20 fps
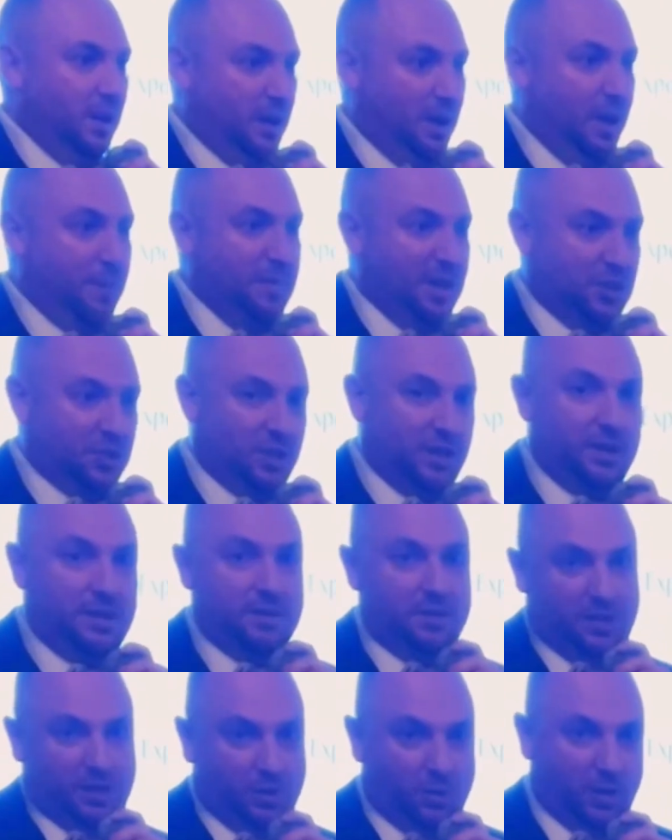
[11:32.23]
A
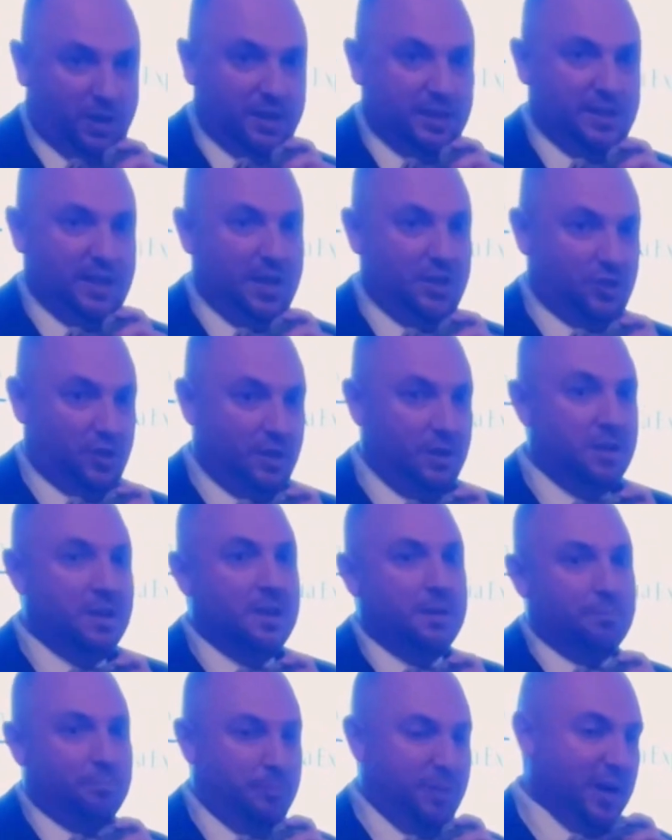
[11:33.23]
mission, an organization,
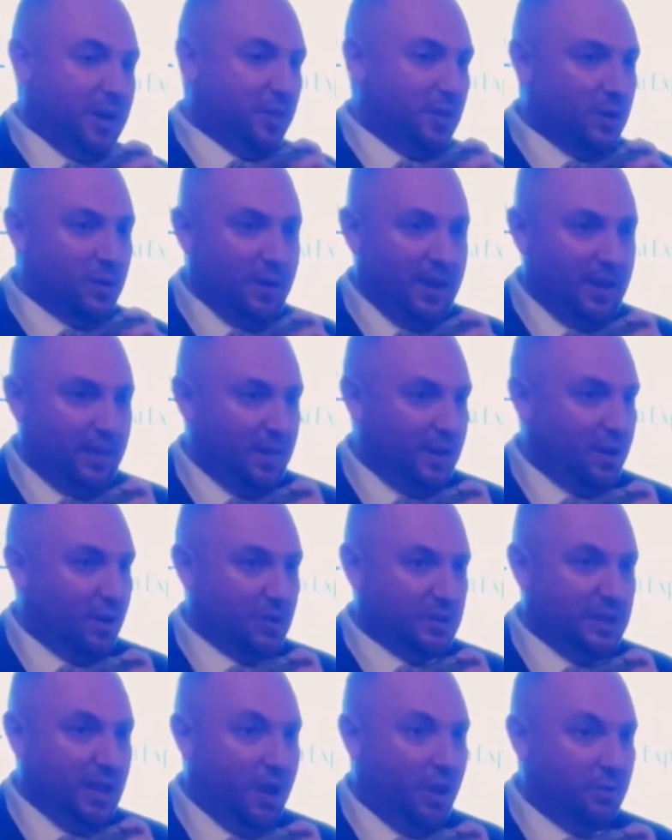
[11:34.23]
bigger than, greater than
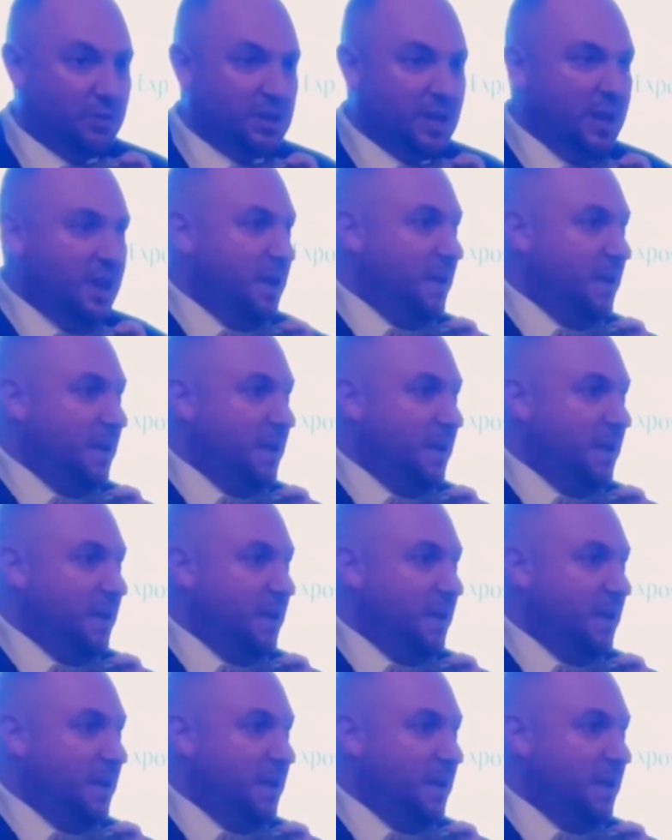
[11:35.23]
ourselves.